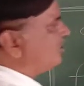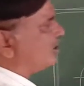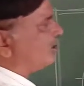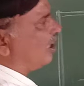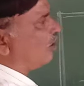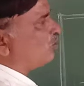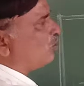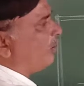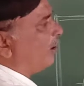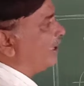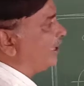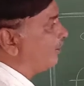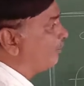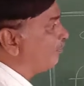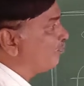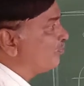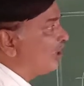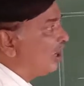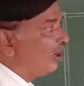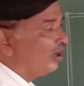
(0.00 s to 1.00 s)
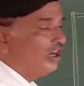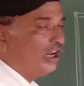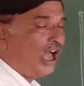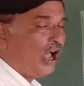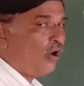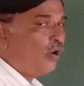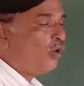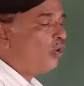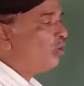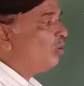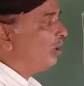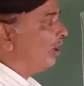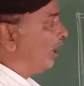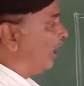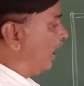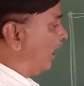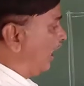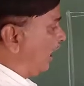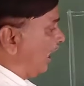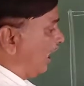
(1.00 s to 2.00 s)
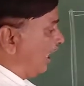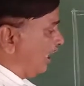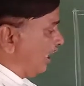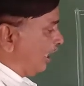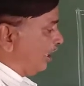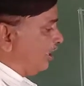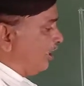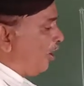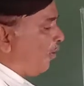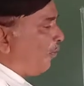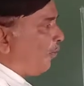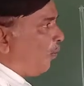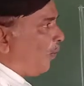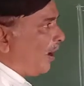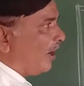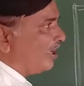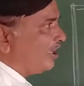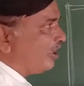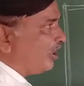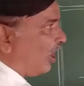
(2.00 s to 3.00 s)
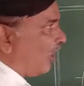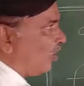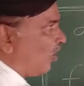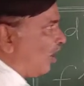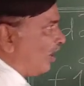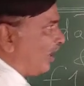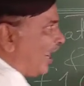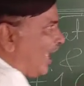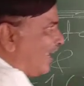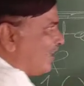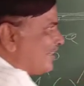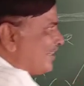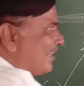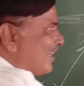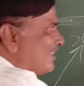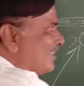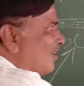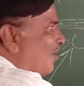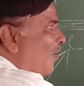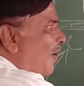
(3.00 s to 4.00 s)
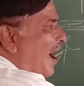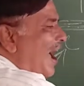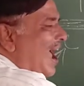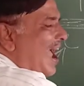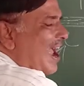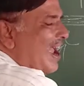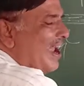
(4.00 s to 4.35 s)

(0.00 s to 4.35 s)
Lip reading: is also binding. Now f1 cannot access the y.